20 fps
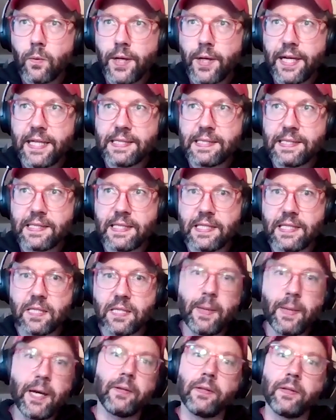is
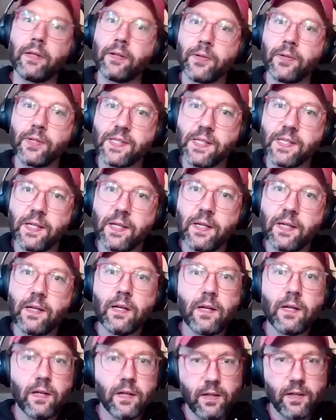about literacy.
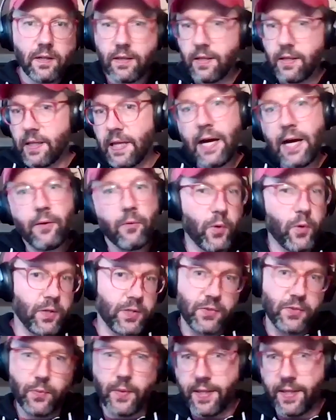The cloud
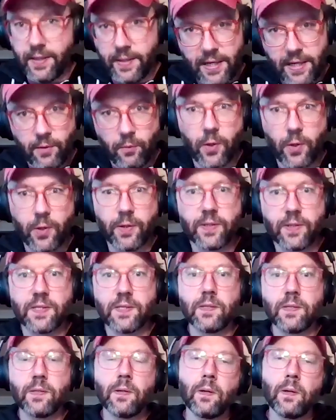works the way the cloud
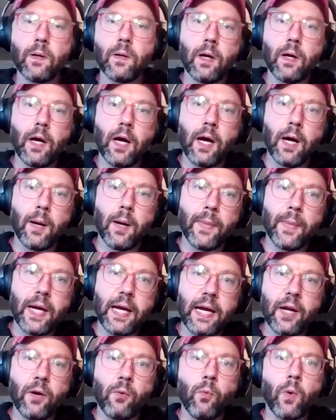works.
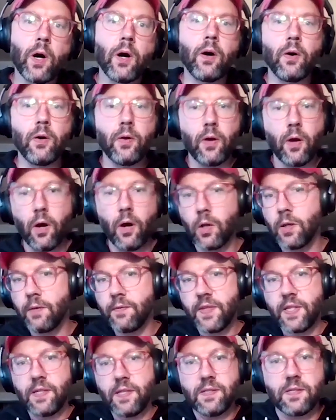And while all
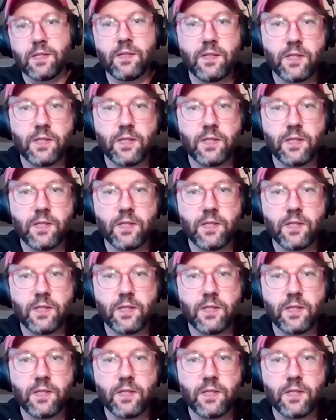of these